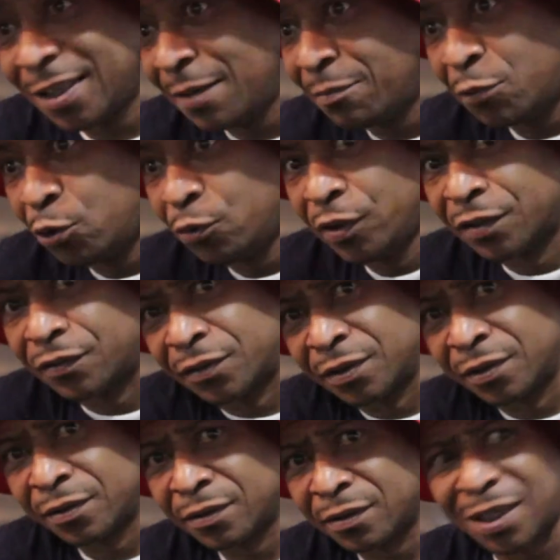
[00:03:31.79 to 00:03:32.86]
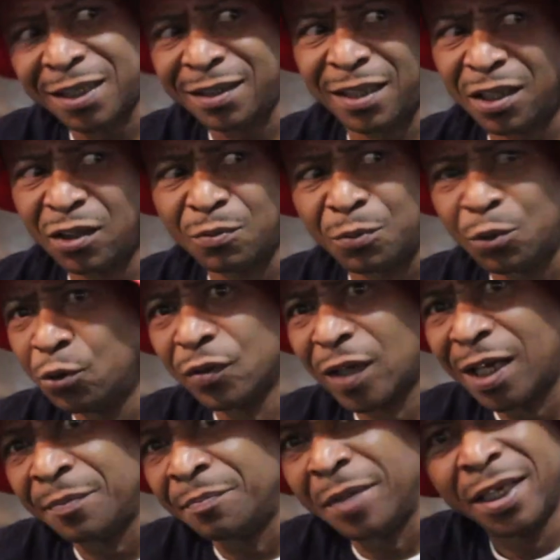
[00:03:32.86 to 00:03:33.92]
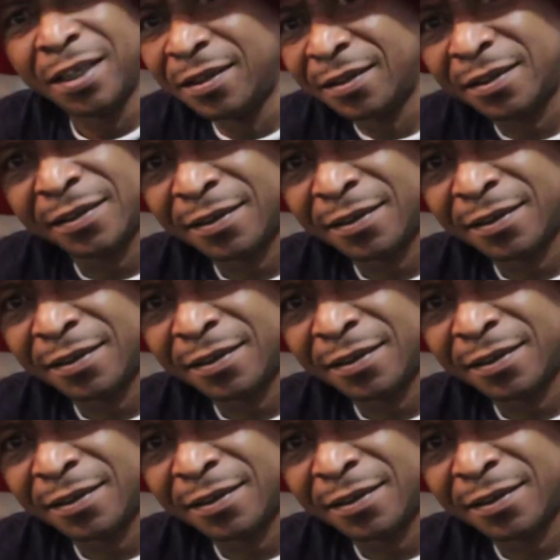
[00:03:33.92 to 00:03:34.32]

they move different. Like they don't move like men.